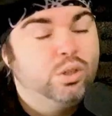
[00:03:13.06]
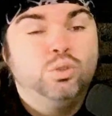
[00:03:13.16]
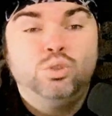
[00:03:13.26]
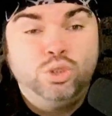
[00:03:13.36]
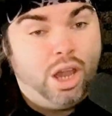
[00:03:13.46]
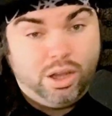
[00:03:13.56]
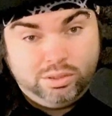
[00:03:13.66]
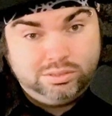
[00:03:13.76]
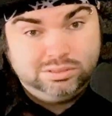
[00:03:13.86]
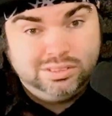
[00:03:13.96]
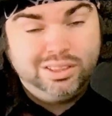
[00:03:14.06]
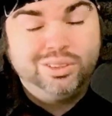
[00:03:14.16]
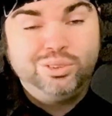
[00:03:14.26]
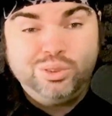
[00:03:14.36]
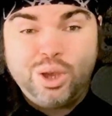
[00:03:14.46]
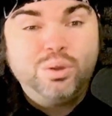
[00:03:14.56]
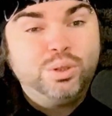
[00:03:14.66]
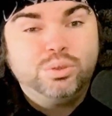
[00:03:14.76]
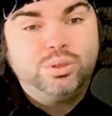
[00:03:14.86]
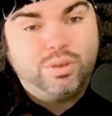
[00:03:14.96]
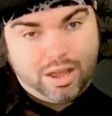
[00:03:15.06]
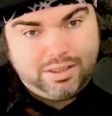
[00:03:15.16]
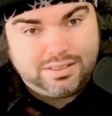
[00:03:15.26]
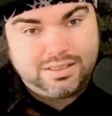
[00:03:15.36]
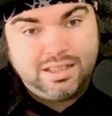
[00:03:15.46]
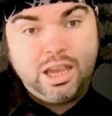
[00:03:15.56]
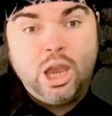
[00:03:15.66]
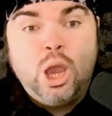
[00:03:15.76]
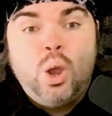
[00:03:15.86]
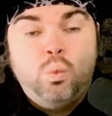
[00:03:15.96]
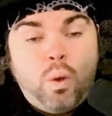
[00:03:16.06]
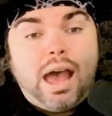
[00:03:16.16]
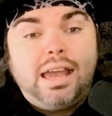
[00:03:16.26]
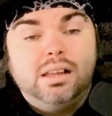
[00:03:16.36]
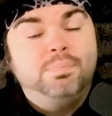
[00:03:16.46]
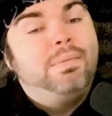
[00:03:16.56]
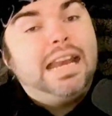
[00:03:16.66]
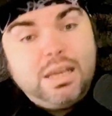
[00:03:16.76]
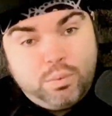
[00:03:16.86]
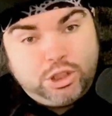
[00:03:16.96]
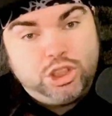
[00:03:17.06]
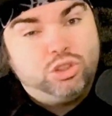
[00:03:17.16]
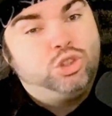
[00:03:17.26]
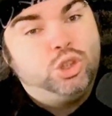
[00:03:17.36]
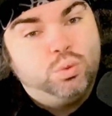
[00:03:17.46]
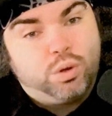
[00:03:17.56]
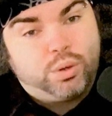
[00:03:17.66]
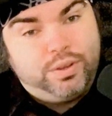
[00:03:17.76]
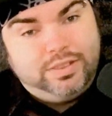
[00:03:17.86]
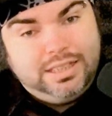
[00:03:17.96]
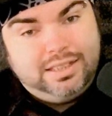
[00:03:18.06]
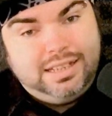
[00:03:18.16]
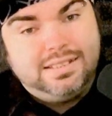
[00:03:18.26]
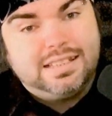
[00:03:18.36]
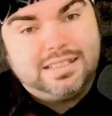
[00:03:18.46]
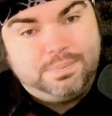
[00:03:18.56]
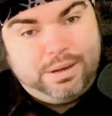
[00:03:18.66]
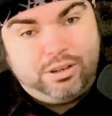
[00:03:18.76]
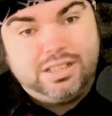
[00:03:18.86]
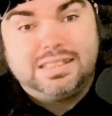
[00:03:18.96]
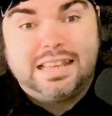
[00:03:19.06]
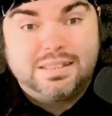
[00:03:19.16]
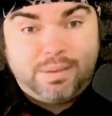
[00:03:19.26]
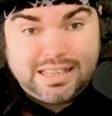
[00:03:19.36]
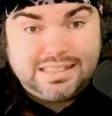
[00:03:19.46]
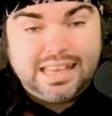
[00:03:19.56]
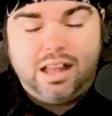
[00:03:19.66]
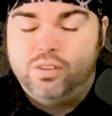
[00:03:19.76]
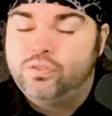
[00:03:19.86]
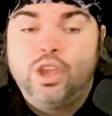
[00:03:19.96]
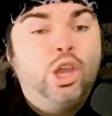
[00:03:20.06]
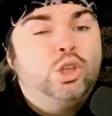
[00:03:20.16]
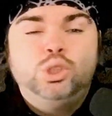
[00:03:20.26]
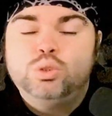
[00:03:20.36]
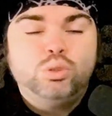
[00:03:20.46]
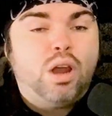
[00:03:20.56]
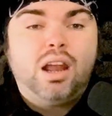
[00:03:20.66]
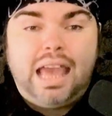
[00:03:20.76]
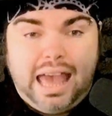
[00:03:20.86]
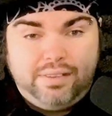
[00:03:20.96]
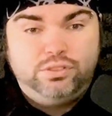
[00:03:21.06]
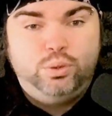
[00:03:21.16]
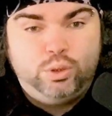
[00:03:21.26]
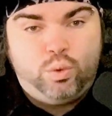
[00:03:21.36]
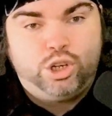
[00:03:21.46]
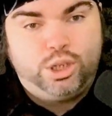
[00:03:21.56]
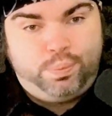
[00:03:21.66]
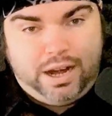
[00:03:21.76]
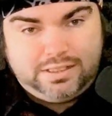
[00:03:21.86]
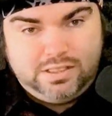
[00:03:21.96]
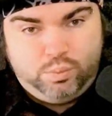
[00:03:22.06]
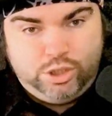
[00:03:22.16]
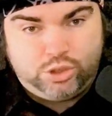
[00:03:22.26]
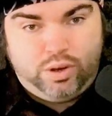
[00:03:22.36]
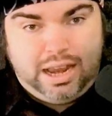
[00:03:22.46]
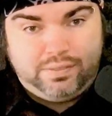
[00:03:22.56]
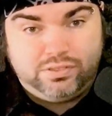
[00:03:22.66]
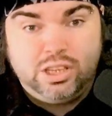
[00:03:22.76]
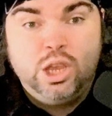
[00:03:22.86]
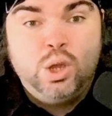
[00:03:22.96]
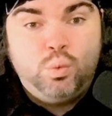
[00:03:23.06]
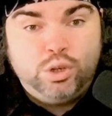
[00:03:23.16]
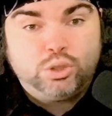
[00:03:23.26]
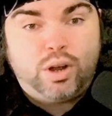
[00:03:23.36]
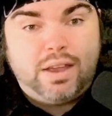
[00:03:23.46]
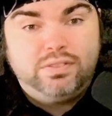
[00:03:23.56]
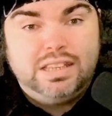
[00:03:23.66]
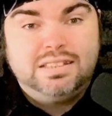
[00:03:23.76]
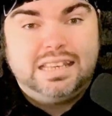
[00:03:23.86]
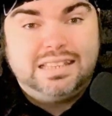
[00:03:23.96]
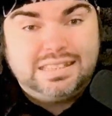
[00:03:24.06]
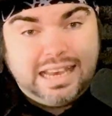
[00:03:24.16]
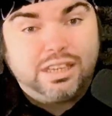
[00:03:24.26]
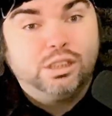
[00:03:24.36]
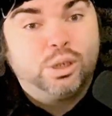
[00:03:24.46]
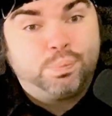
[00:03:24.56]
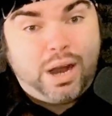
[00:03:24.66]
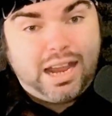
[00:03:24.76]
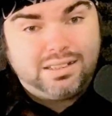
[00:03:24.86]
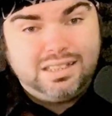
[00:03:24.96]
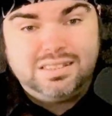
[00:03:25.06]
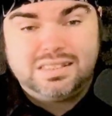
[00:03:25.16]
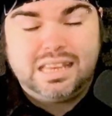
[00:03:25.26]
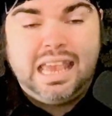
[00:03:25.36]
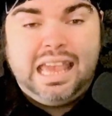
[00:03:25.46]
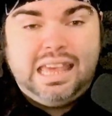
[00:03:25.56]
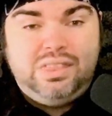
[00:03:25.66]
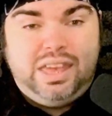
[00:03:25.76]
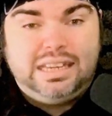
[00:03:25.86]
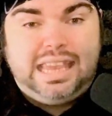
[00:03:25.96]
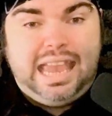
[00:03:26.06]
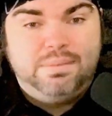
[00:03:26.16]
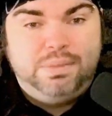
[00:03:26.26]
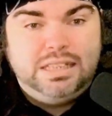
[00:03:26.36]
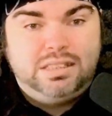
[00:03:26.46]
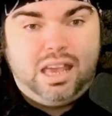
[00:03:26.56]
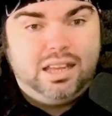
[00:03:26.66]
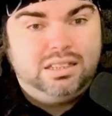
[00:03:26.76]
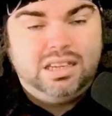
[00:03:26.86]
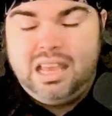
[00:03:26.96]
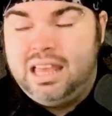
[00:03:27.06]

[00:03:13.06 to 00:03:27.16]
No. No, you do not. While many witches do work with deities and spirits, as myself, you do not have to in order to practice witchcraft. Witchcraft is a secular practice that can be done